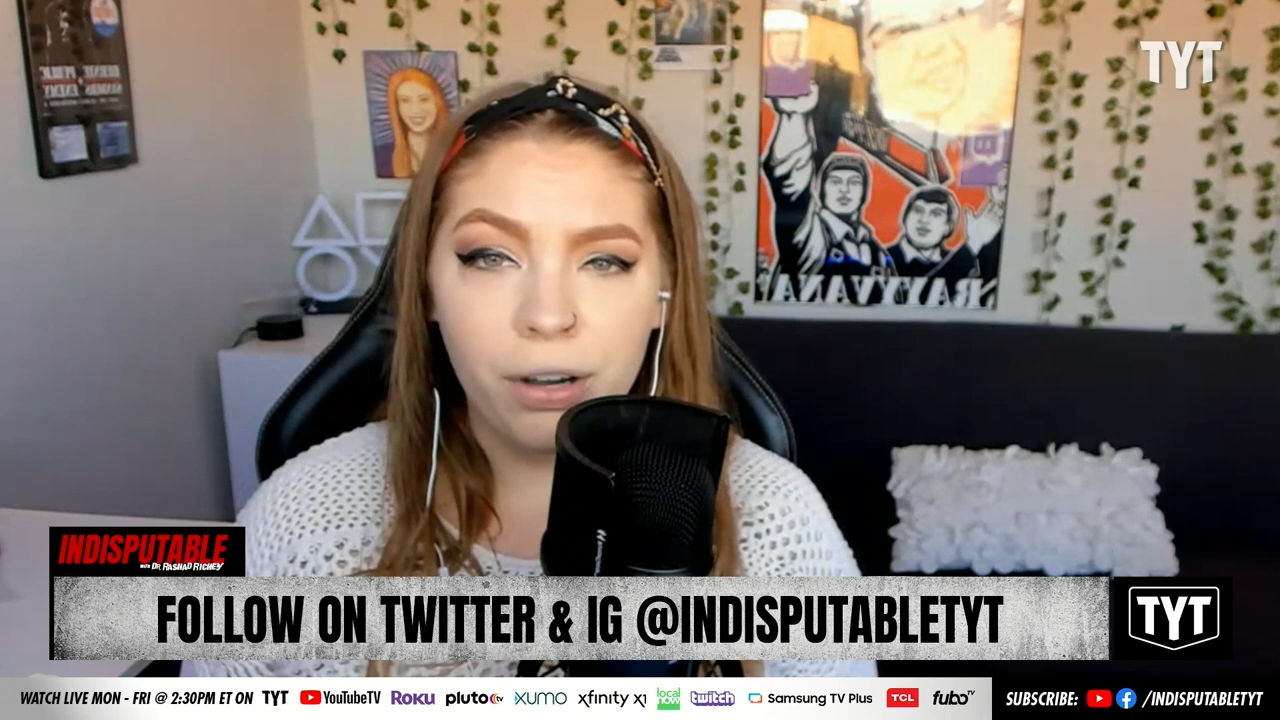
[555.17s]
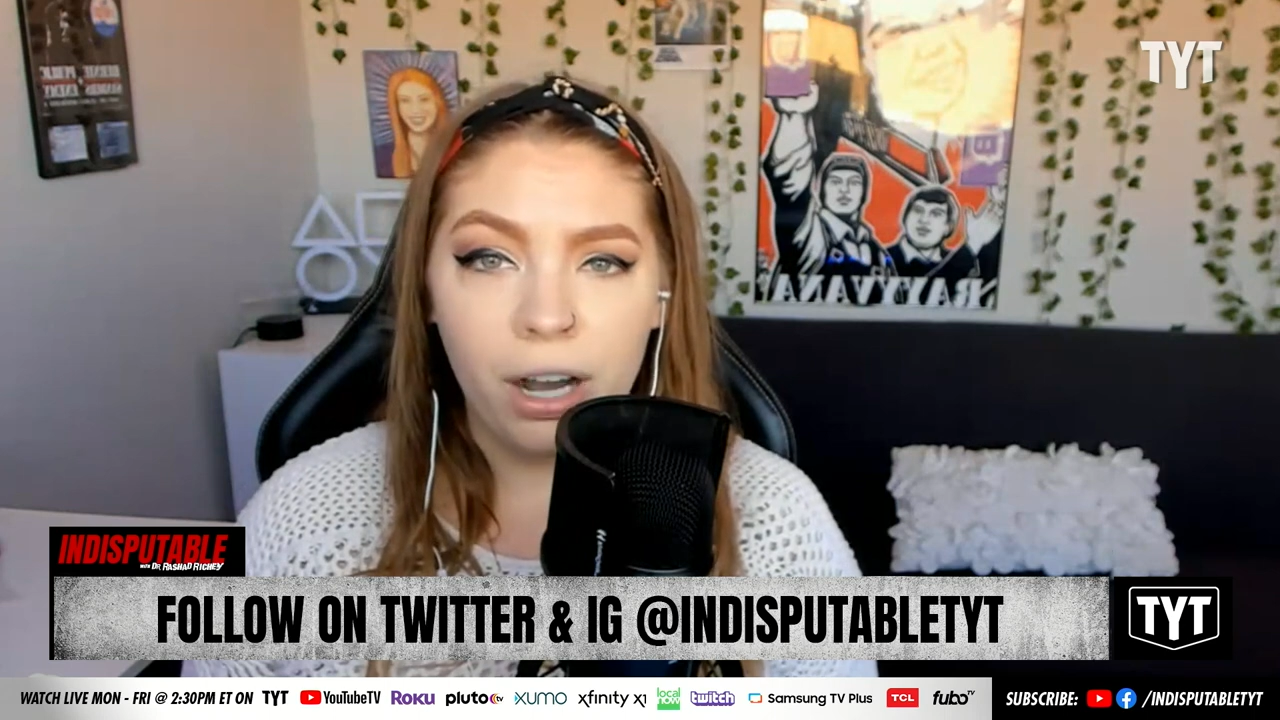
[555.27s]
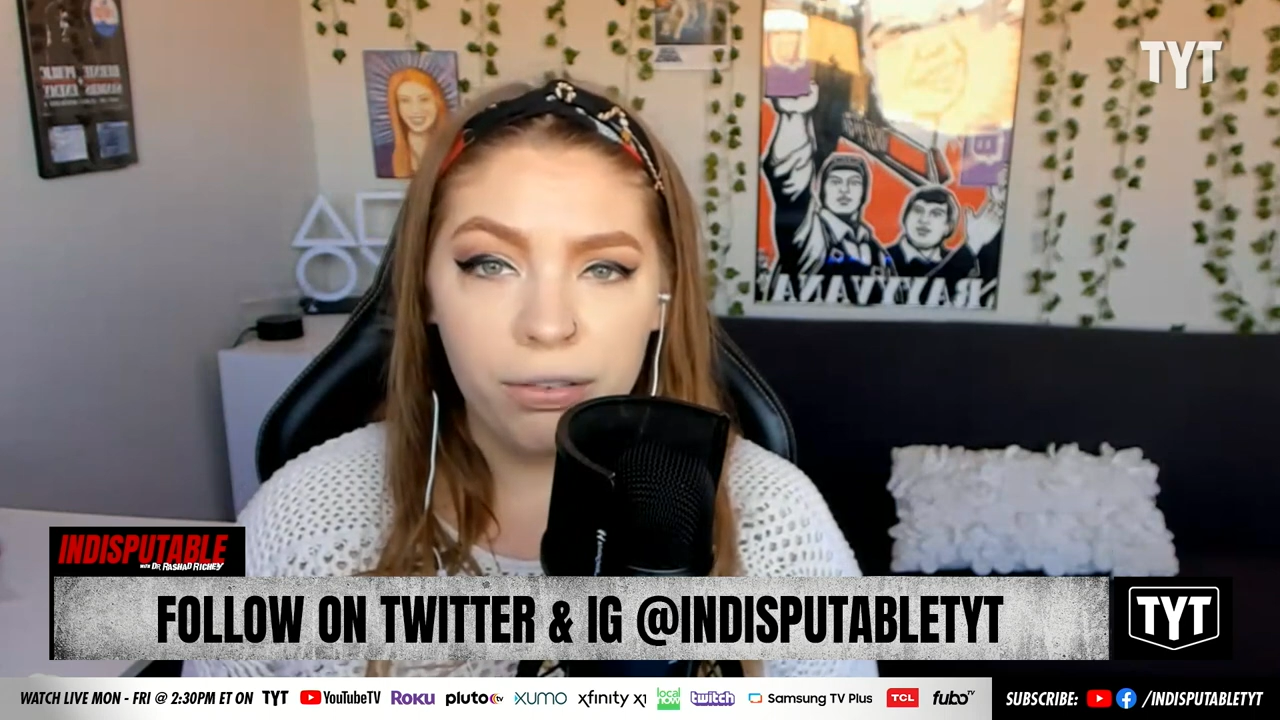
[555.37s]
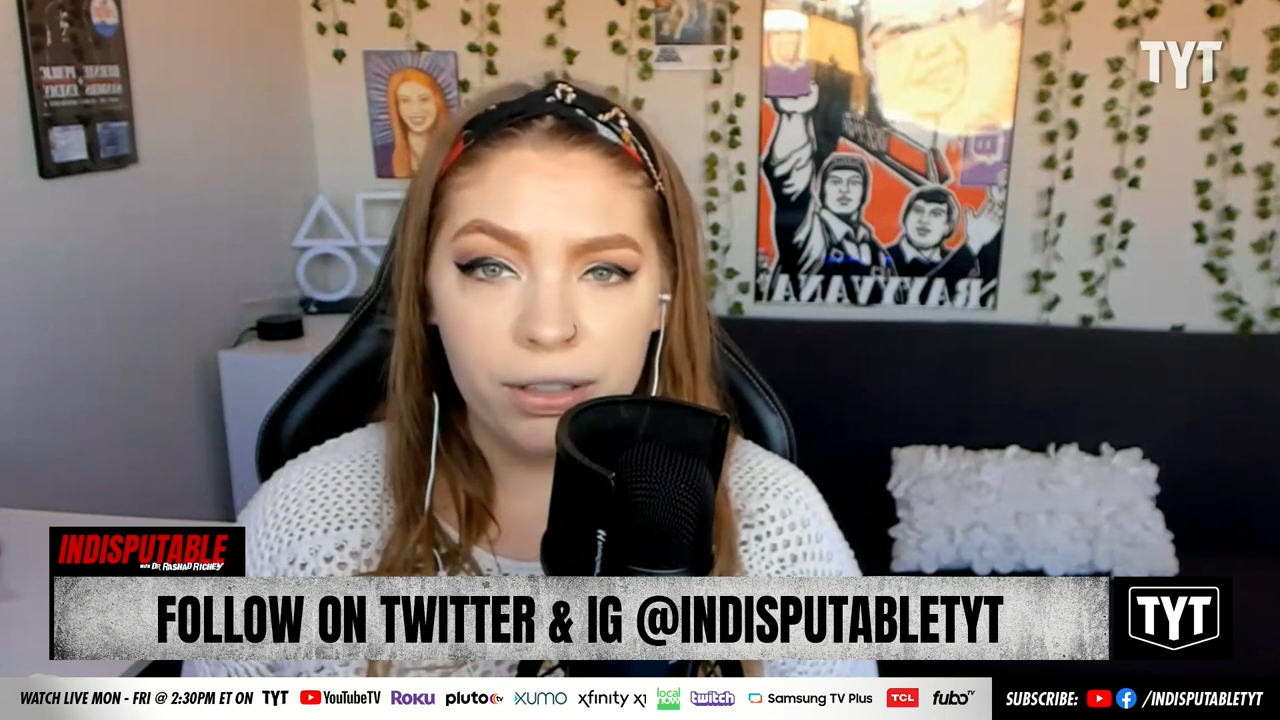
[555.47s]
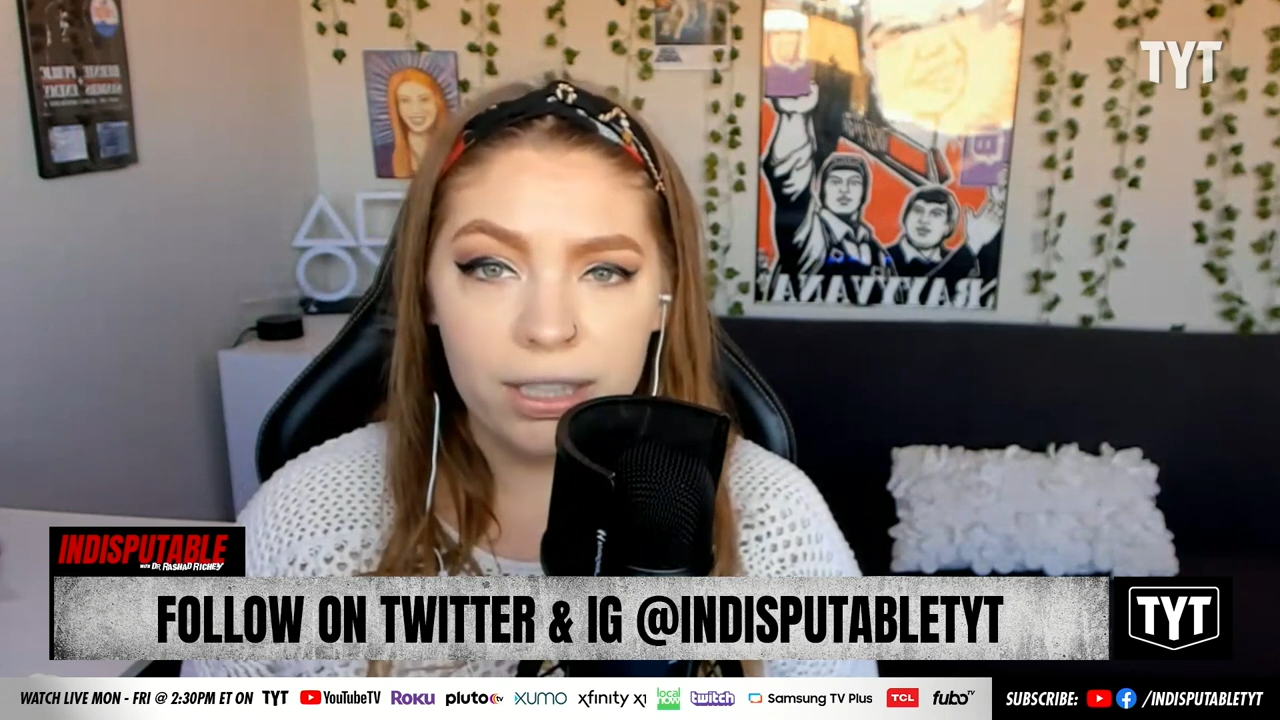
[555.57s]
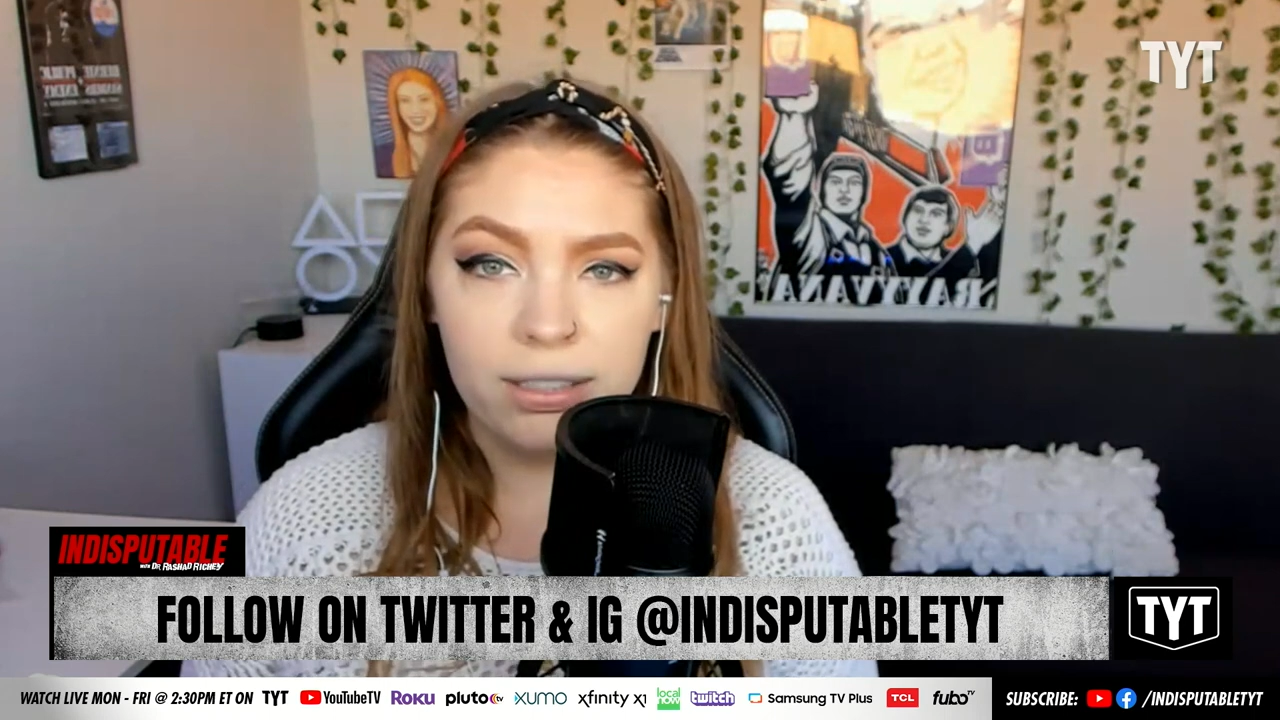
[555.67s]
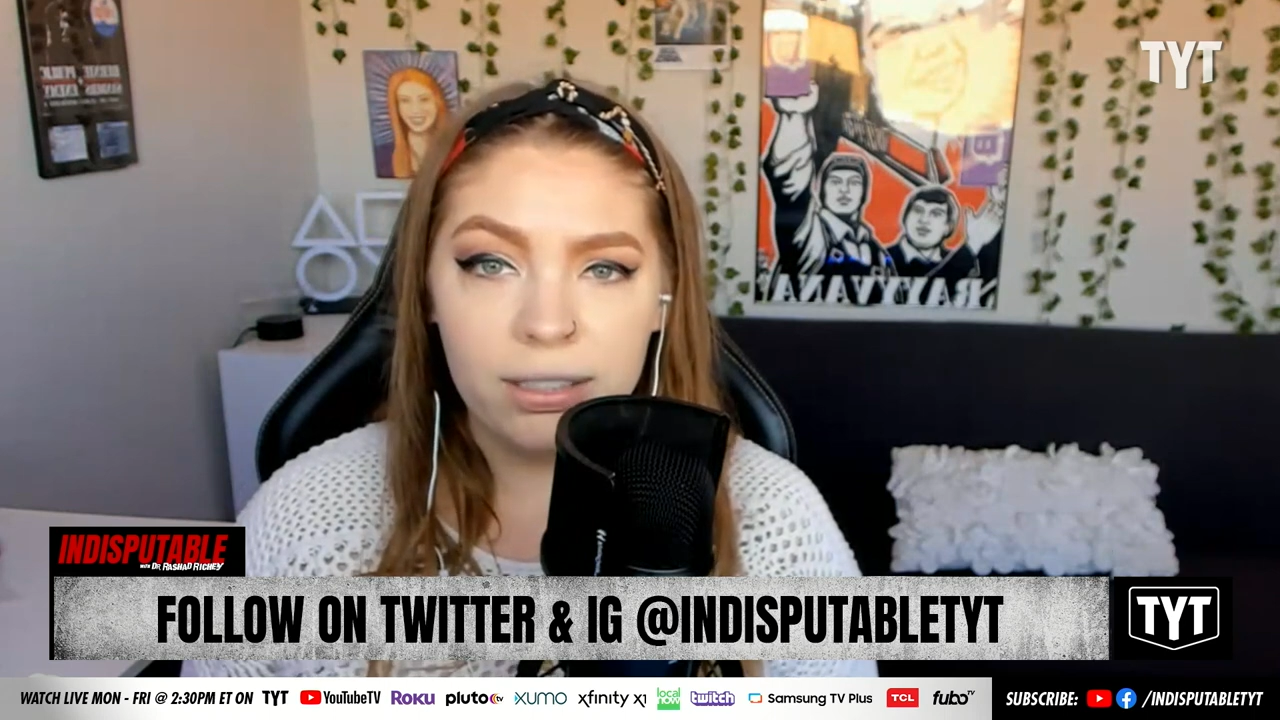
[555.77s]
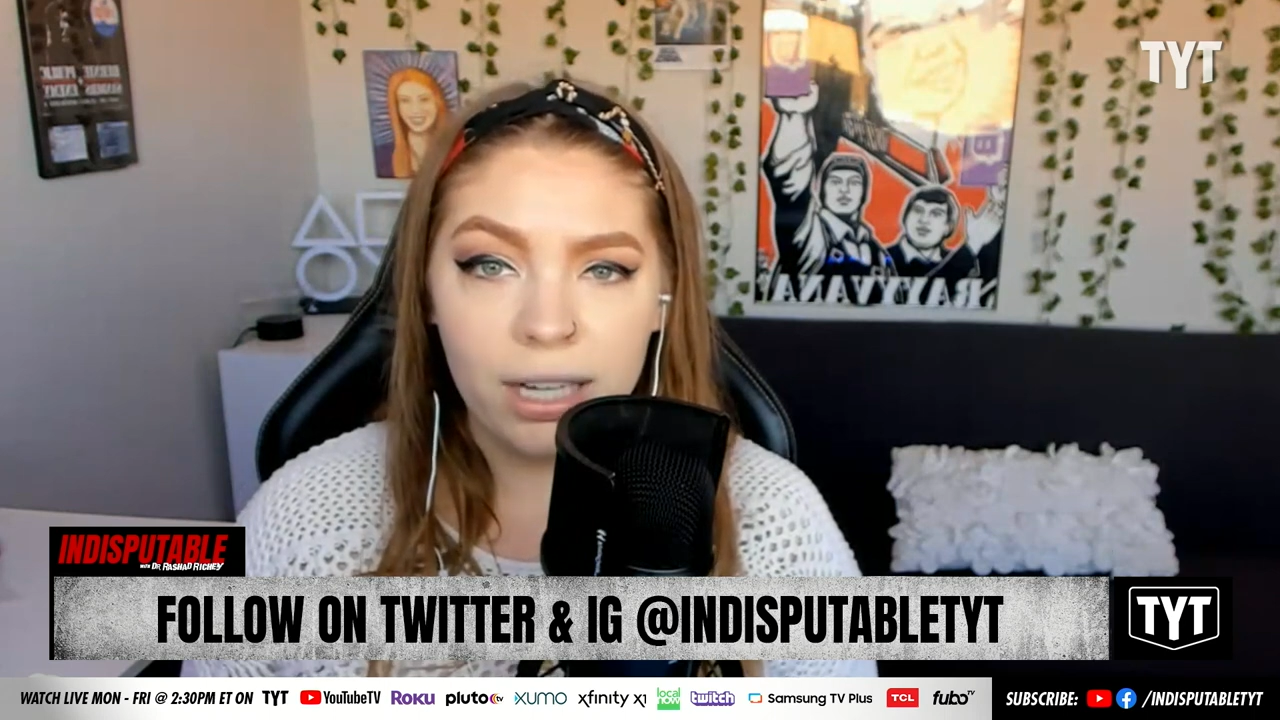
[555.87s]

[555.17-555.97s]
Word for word: office,